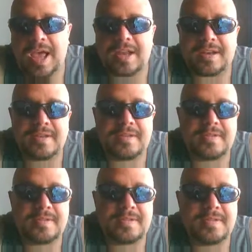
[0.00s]
I
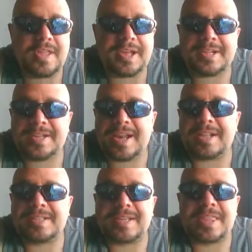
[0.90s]
like
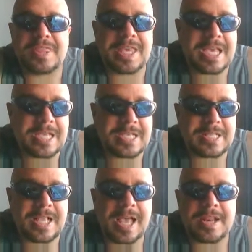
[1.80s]
not to think
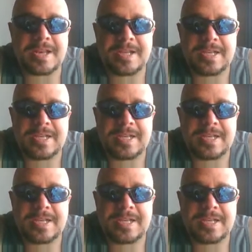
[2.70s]
that